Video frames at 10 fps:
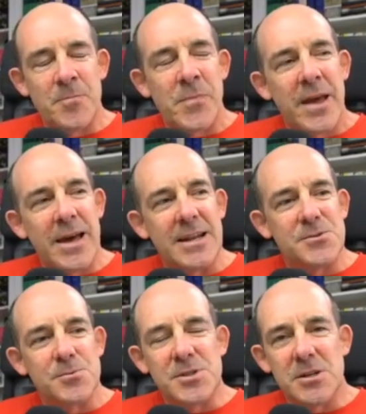And
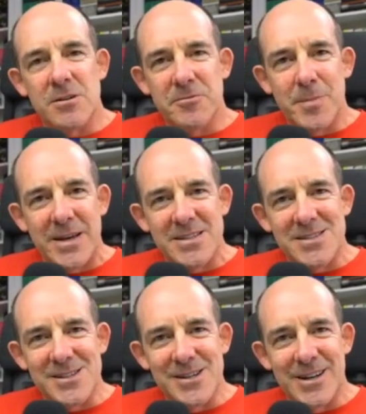it's resolved
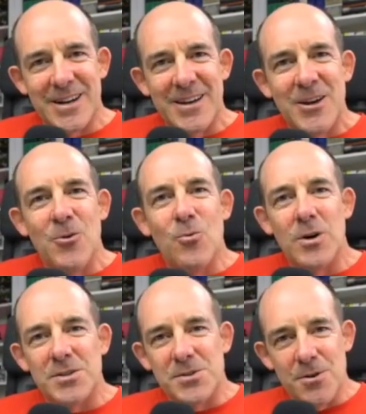based on
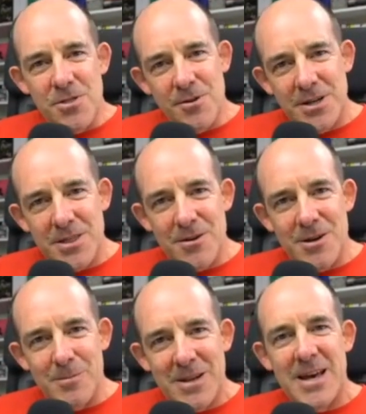what's your thirty
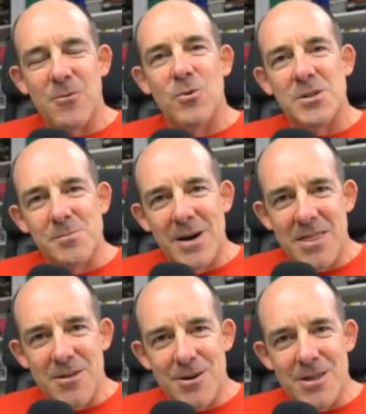thirty plan, what's my
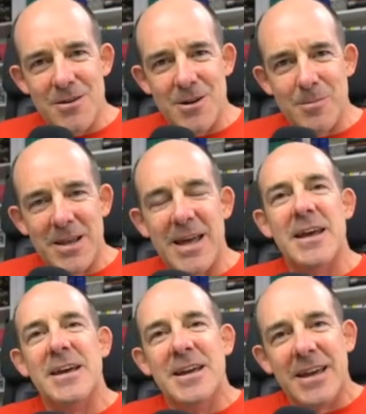thirty thirty plan.
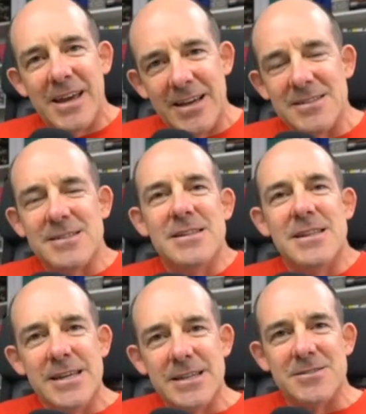Is
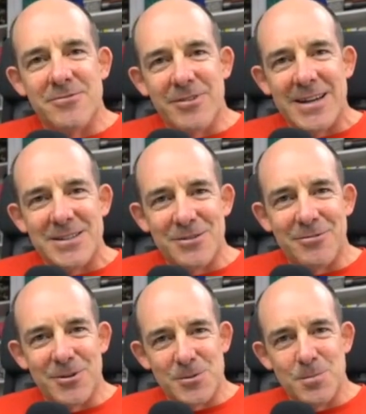this vital
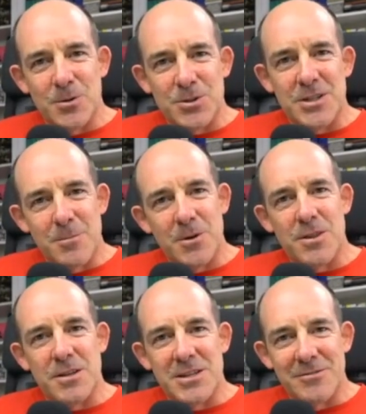for us both,
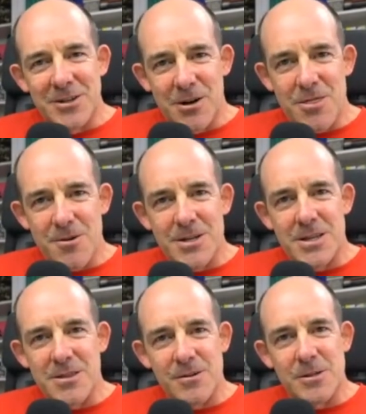both achieving our thirty
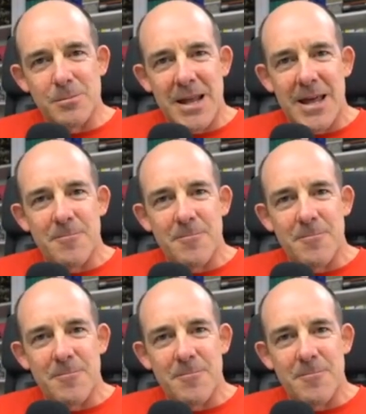thirty plan?